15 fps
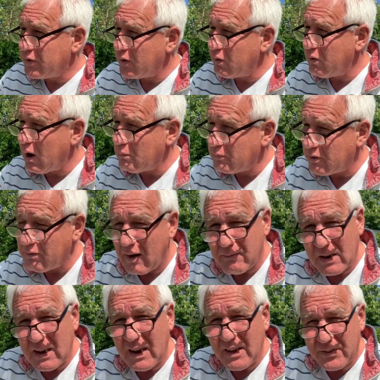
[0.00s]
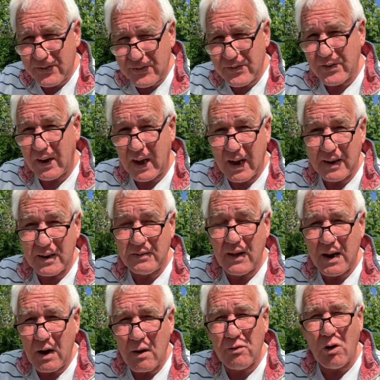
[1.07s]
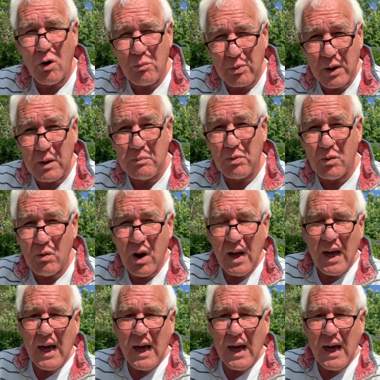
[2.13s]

the realms of having lists again, and then I've got people